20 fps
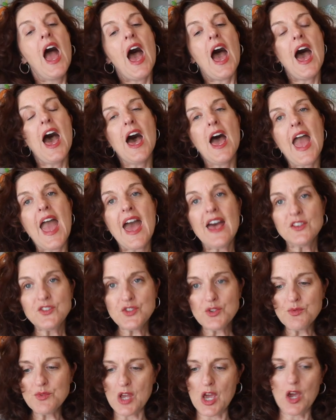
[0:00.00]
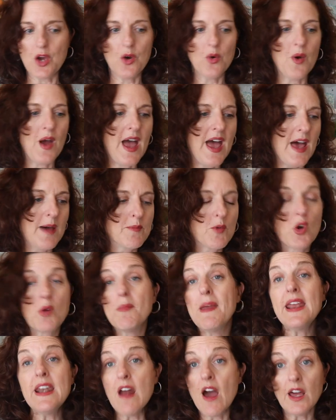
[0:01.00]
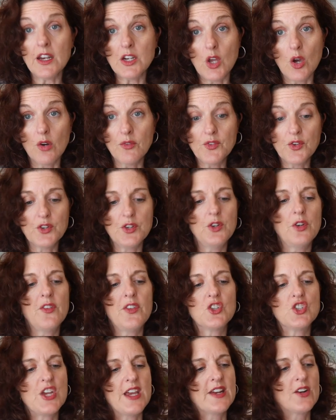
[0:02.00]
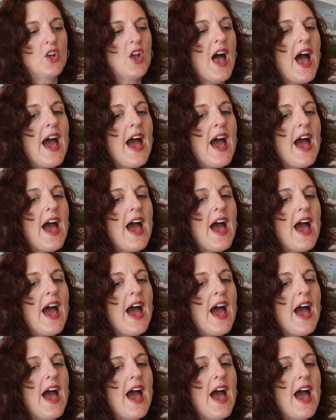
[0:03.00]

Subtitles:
As you know, or may not know if you're new to the channel,